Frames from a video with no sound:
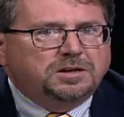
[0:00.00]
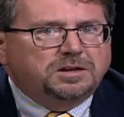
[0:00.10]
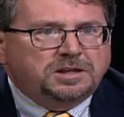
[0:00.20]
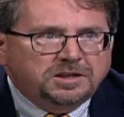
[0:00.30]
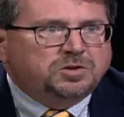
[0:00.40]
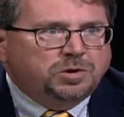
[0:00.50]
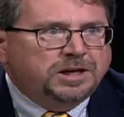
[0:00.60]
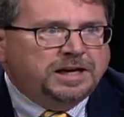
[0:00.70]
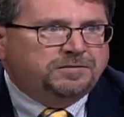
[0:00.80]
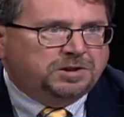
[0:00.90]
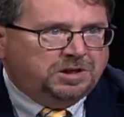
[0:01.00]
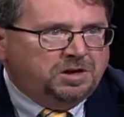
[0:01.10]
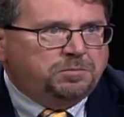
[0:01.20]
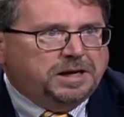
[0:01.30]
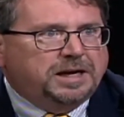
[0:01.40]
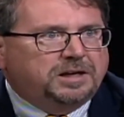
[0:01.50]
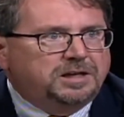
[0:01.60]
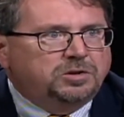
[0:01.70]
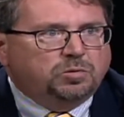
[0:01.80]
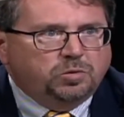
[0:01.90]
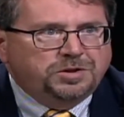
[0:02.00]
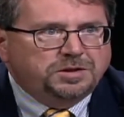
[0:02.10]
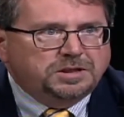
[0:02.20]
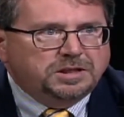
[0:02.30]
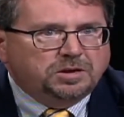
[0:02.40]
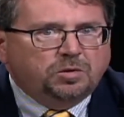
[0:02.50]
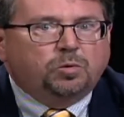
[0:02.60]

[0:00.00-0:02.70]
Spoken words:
he's going to have to come back either with a deal,